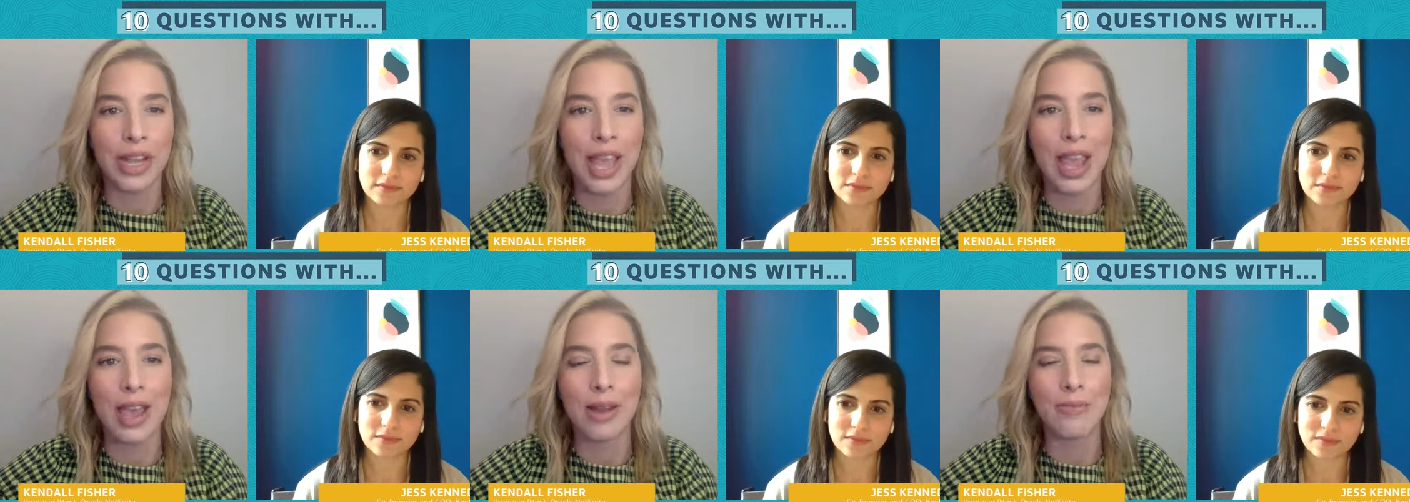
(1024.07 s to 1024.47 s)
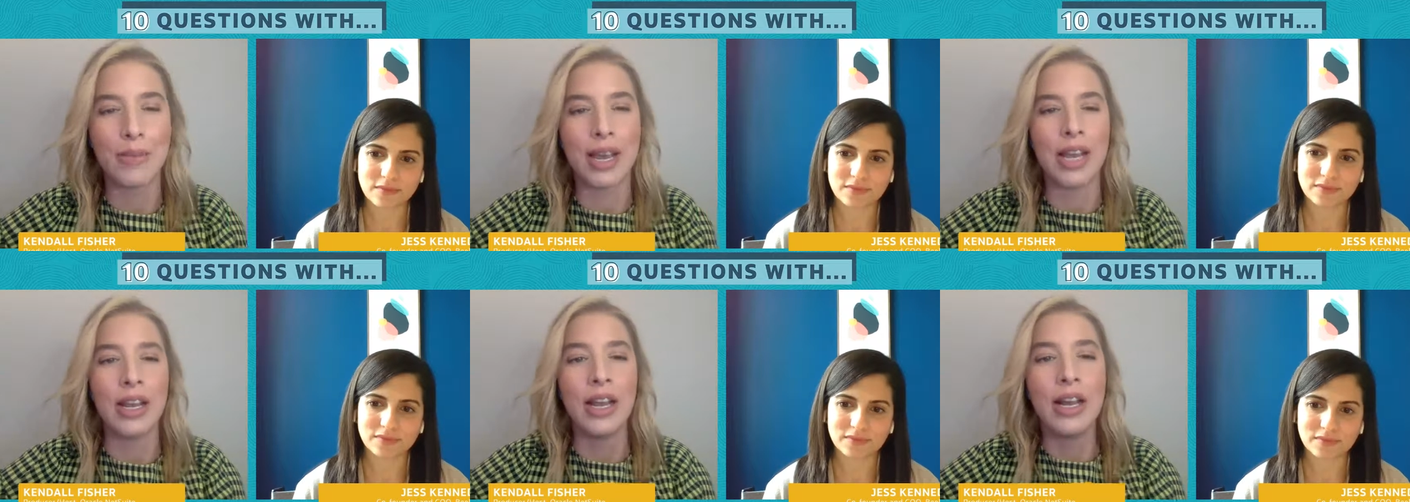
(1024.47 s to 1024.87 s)
Speaker 1: it if we
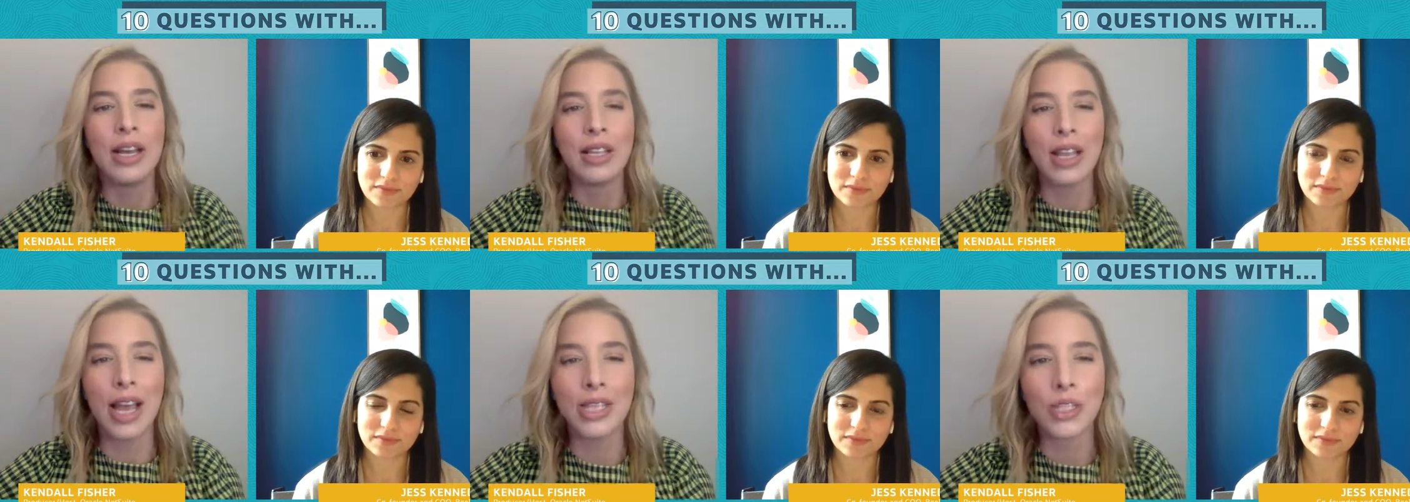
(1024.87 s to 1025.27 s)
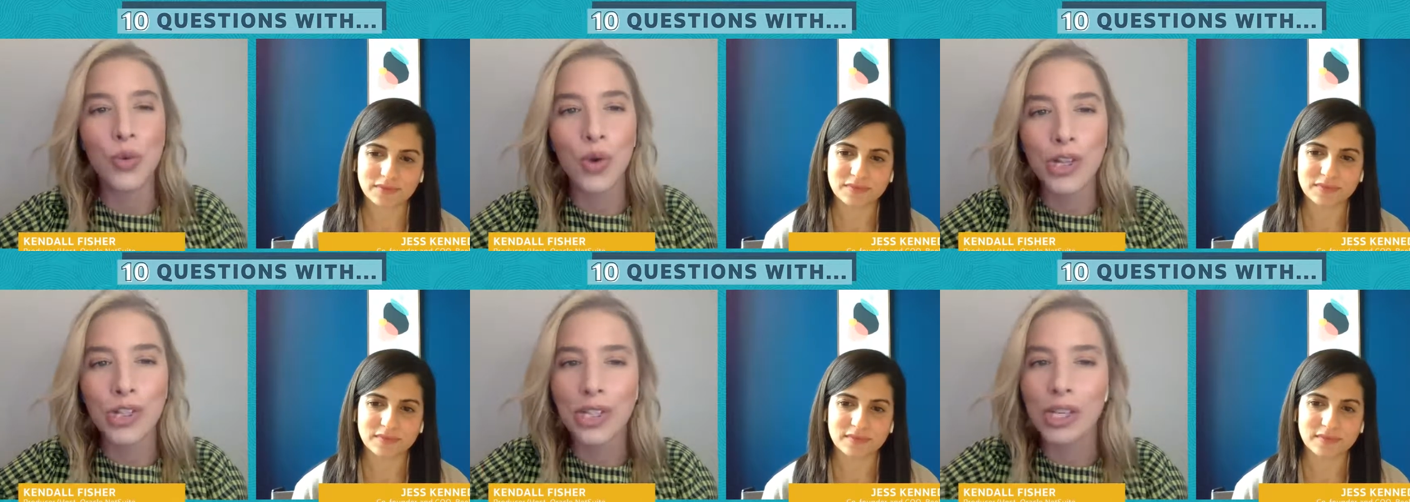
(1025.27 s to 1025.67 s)
can. But
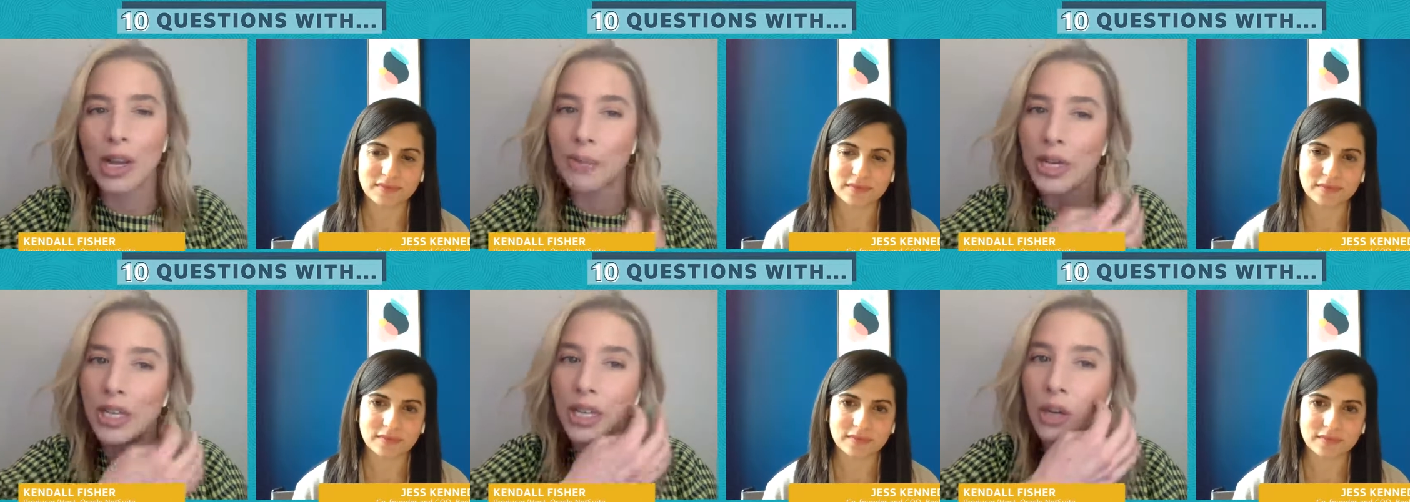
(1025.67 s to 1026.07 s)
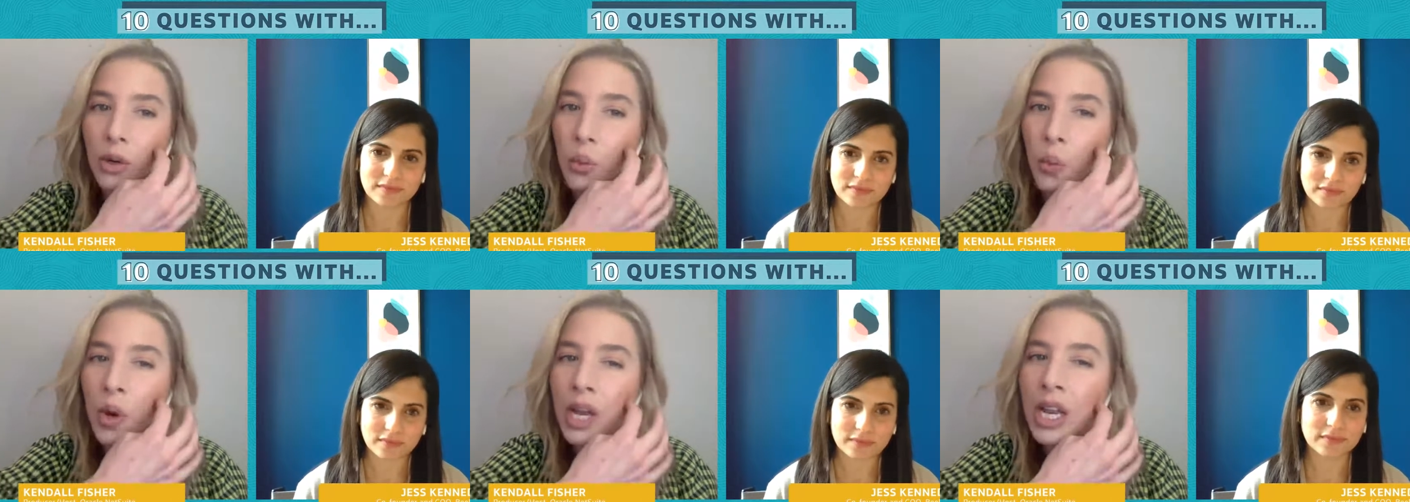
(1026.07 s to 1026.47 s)
last question coming
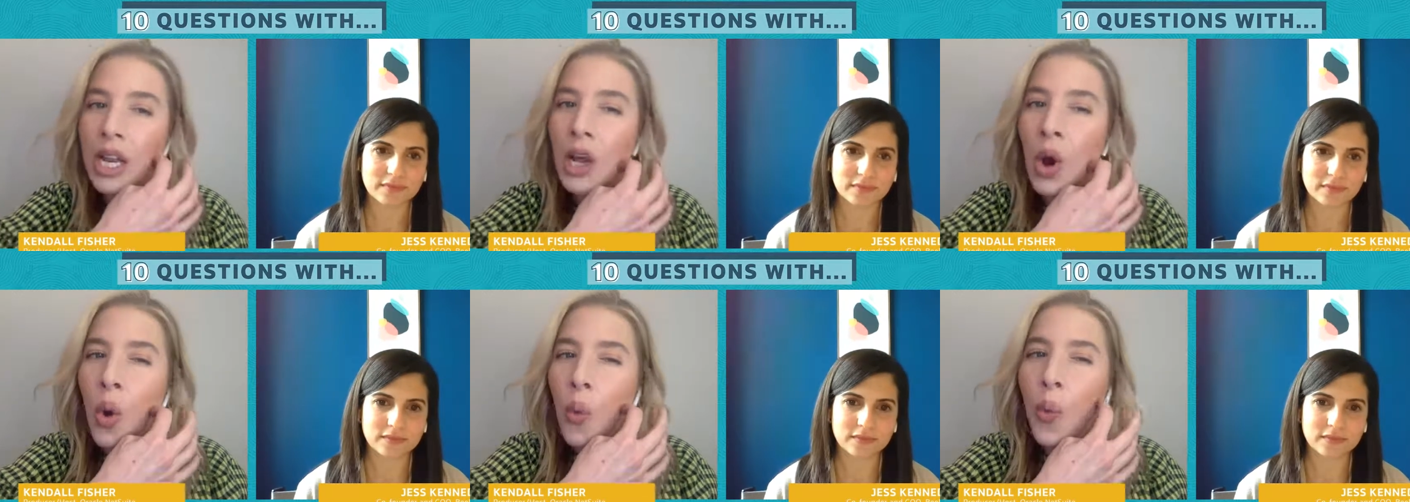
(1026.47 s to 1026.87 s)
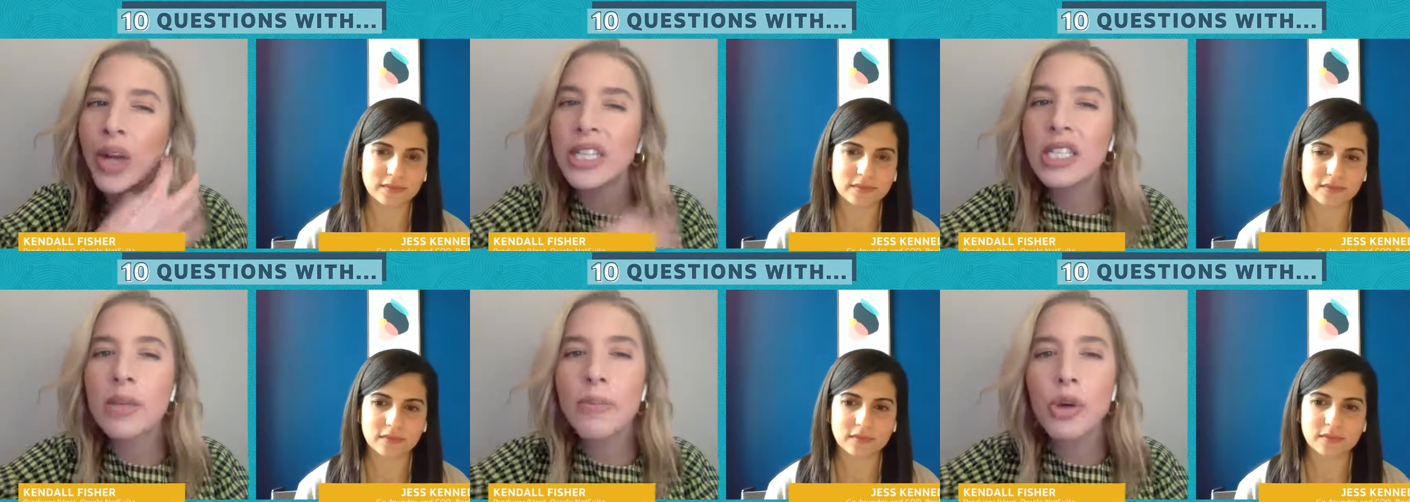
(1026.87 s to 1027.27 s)
in here. What
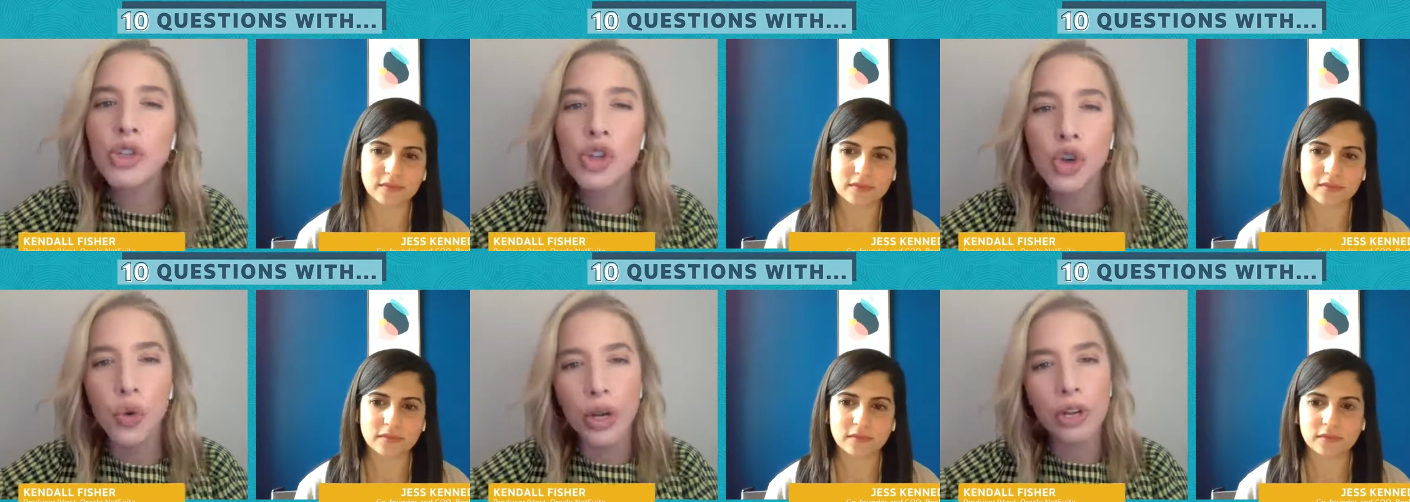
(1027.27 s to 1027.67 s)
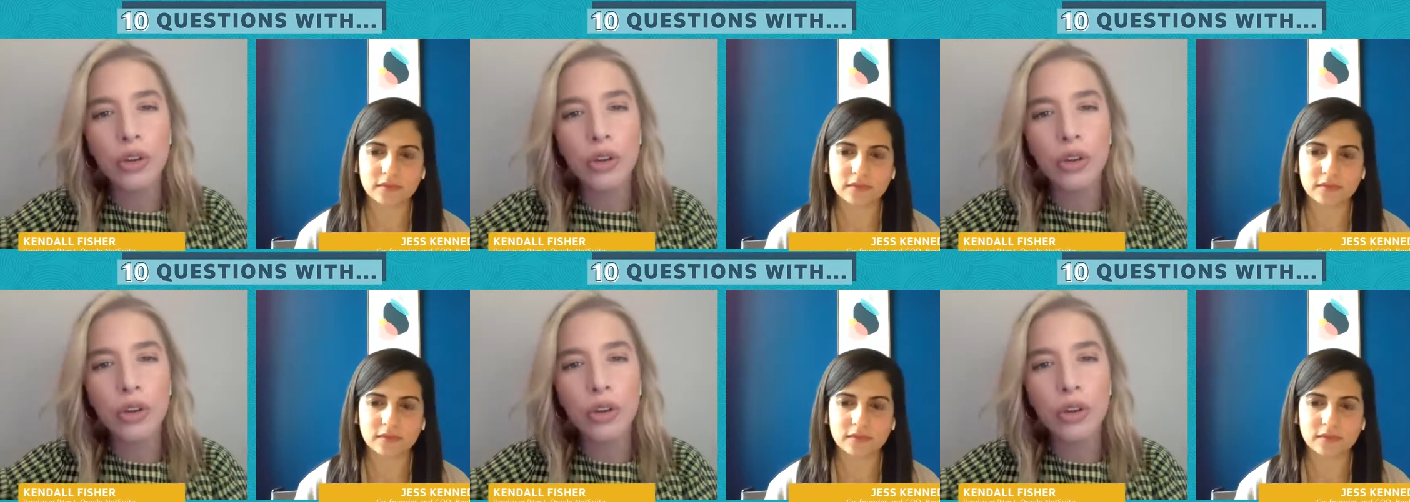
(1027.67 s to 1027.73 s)
What's the most